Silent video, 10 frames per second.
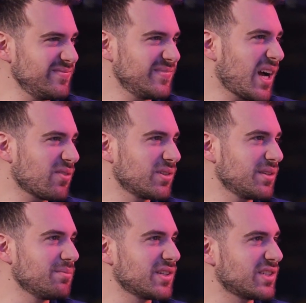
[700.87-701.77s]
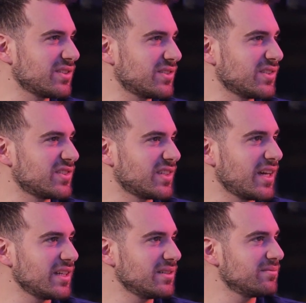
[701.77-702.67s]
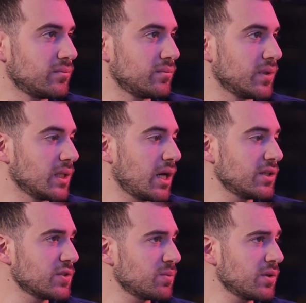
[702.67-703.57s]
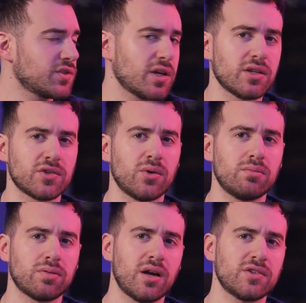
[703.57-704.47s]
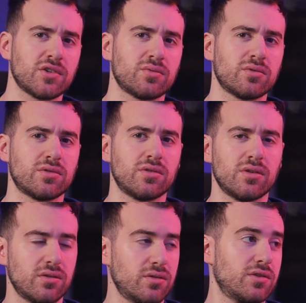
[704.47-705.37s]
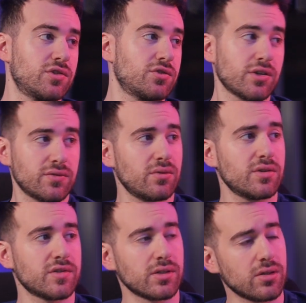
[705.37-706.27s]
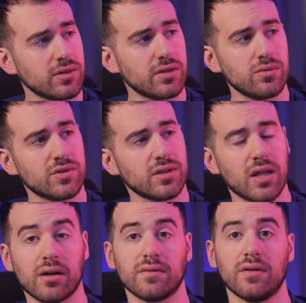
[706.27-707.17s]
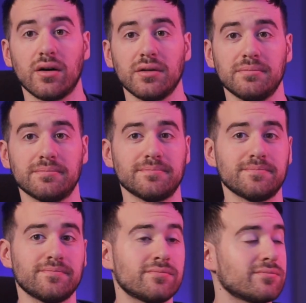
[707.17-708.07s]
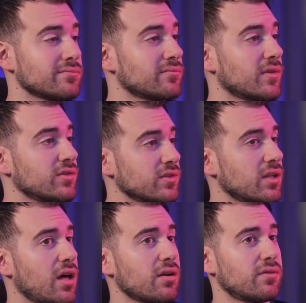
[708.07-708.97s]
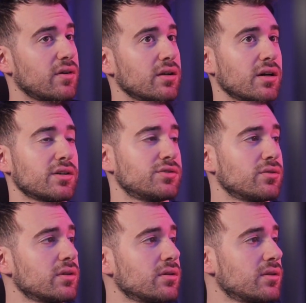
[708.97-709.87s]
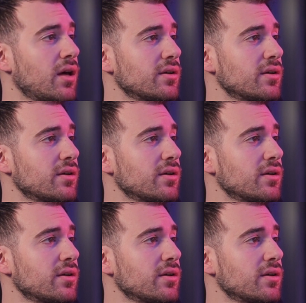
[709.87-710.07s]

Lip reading: Not really much else to say, but I just want to say this whole process was as stressful as it looked. It was a lot of fun. It was a lot of fun. I enjoyed it a lot.